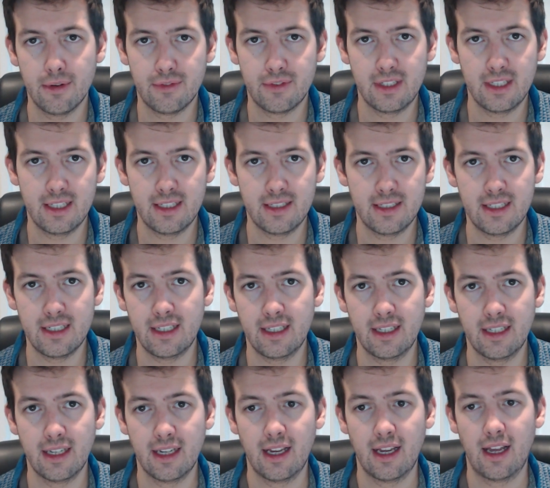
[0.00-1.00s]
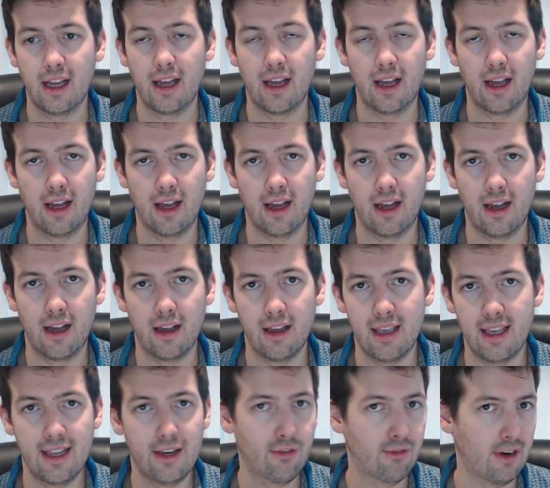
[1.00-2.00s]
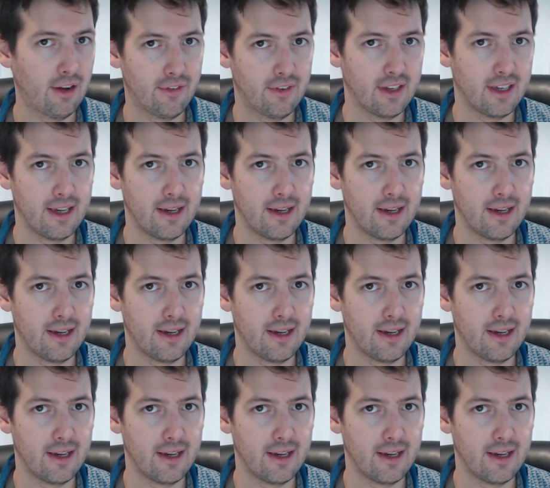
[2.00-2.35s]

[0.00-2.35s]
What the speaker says: D&D in Ravnica.